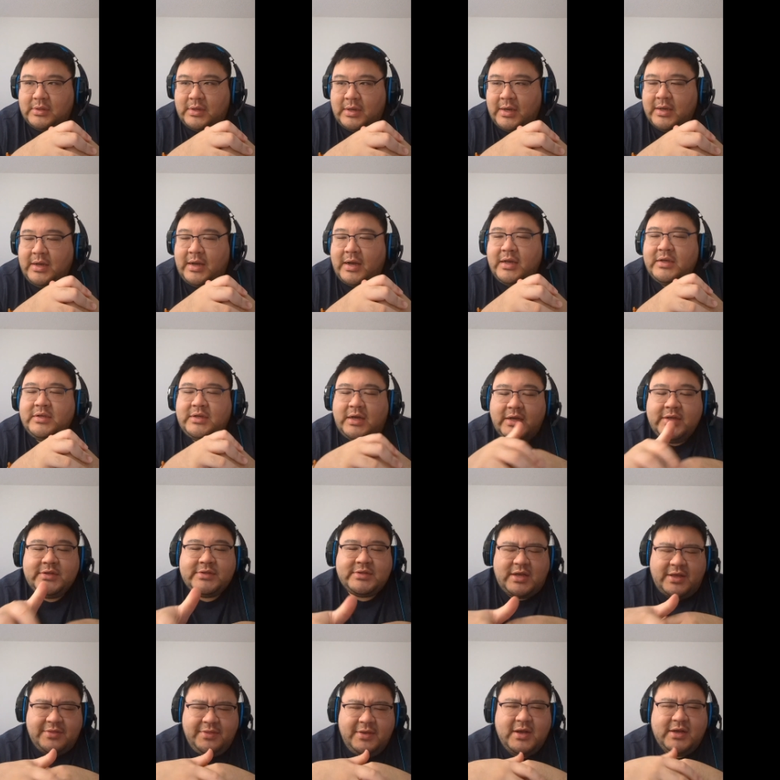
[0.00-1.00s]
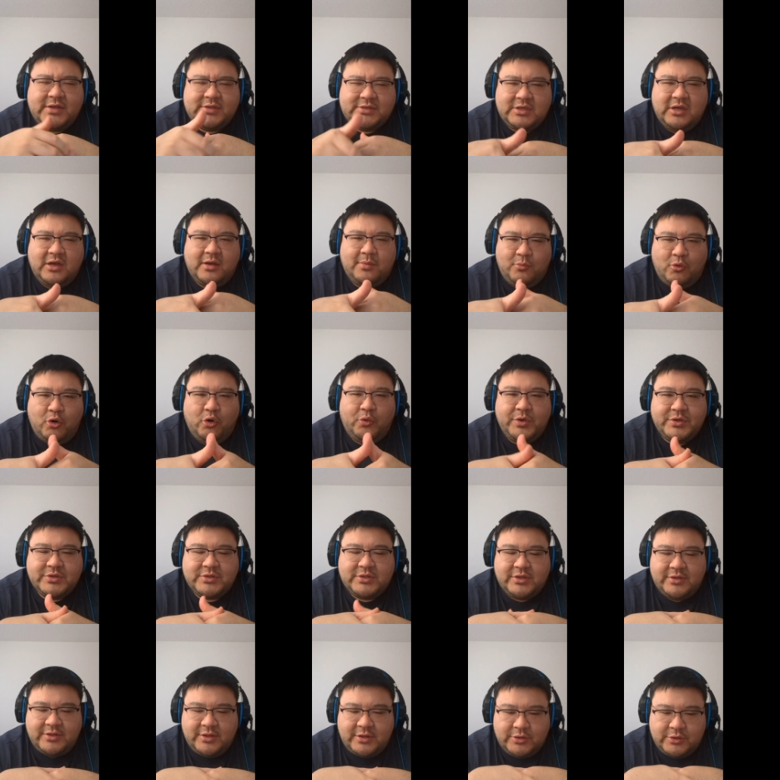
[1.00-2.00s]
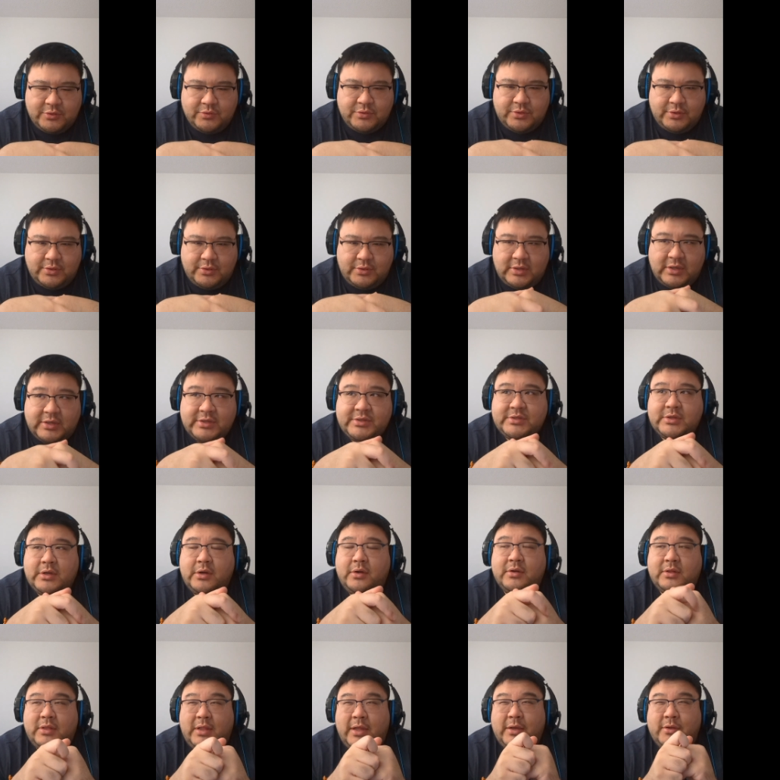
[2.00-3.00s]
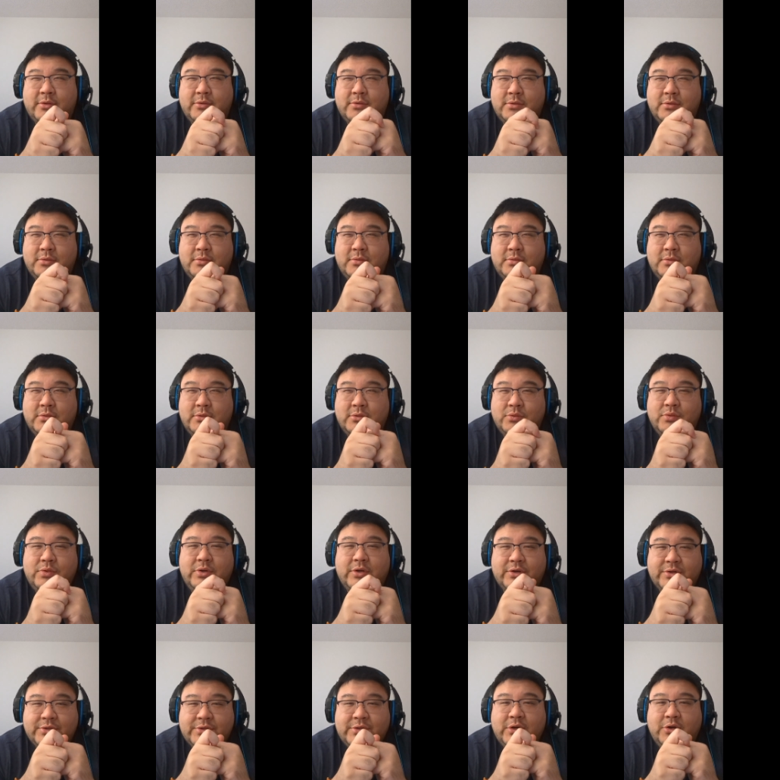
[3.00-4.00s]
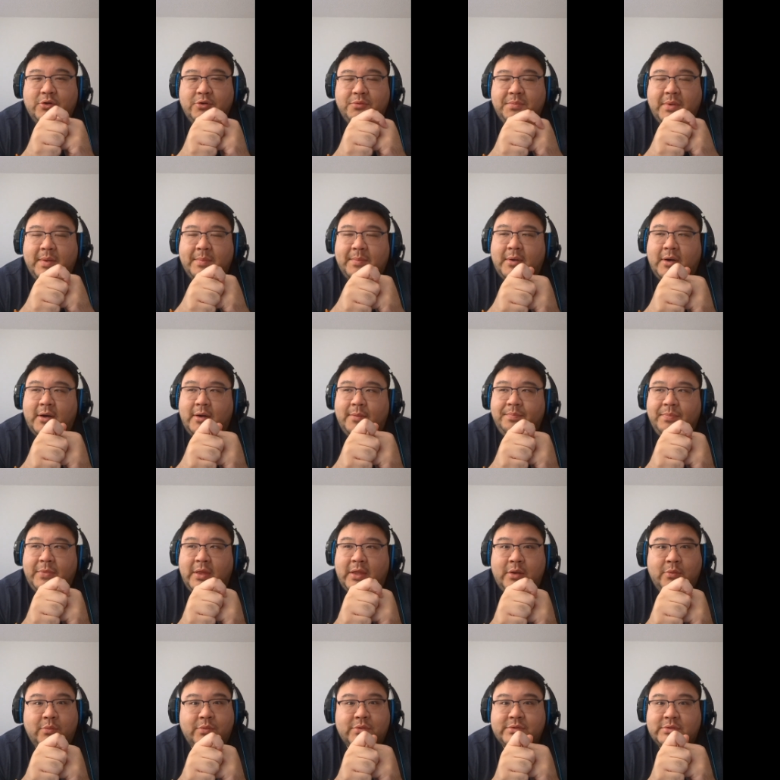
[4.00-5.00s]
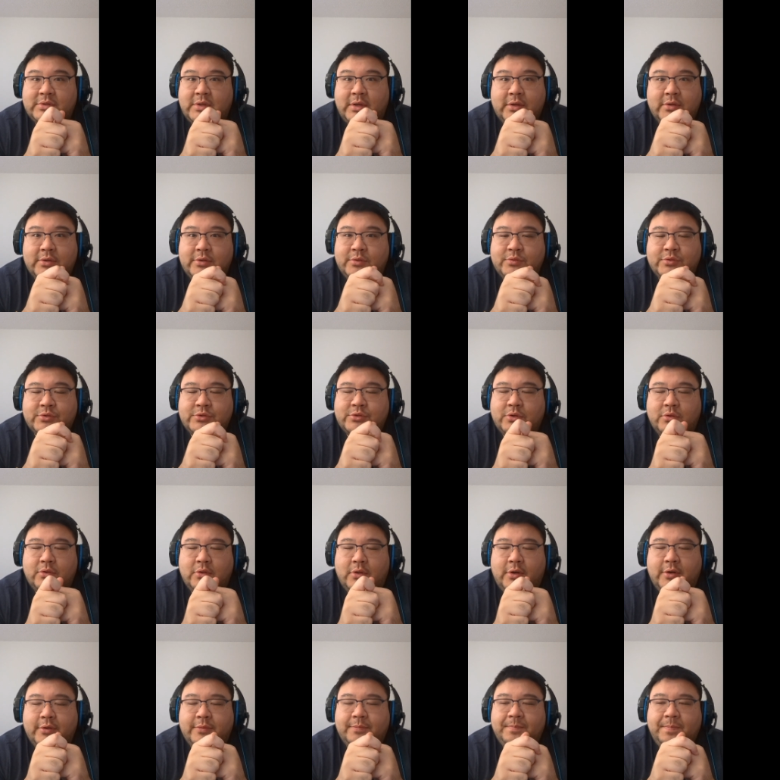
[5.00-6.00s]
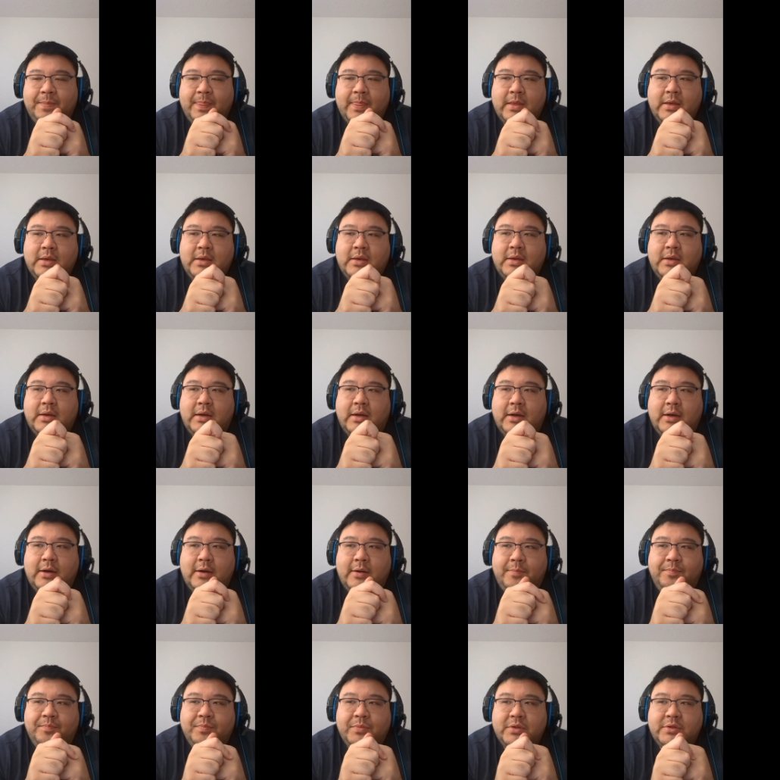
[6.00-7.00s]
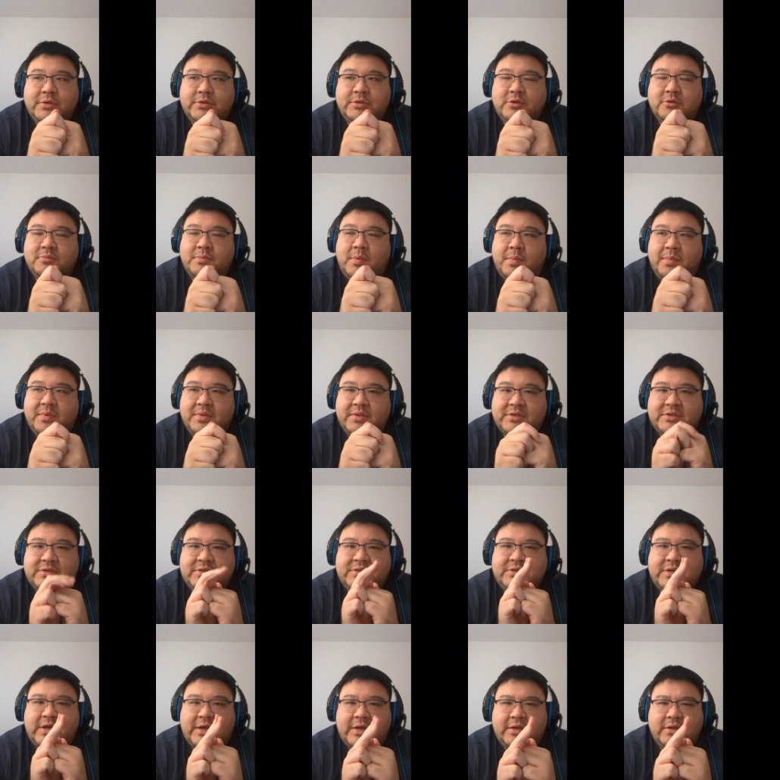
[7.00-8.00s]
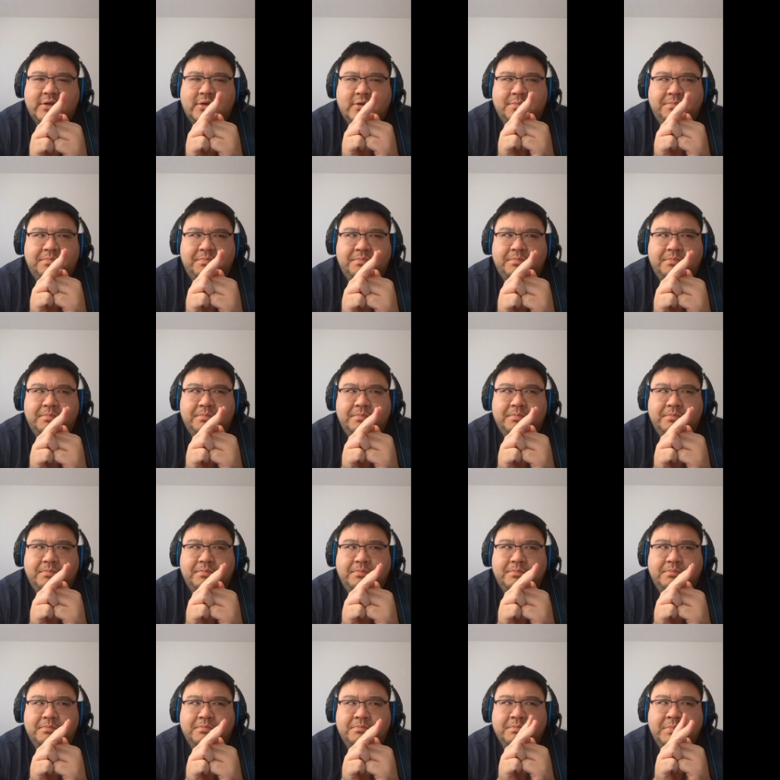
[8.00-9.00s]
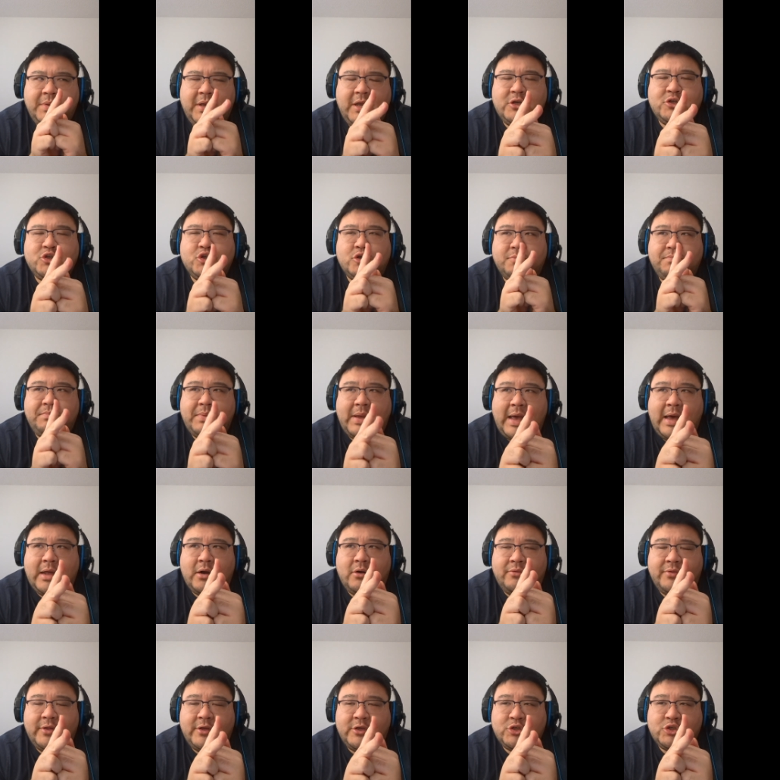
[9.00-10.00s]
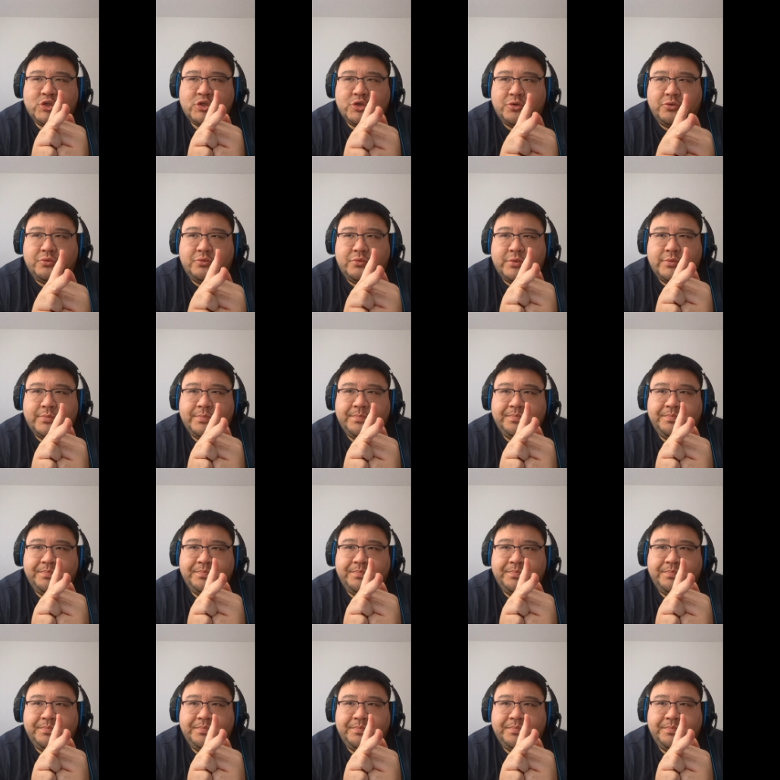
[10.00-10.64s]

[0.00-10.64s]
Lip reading: I think I saw it more recently than you did. I saw it like 2 years ago with my mom, and it was so long. Do you remember the second major battle they showed?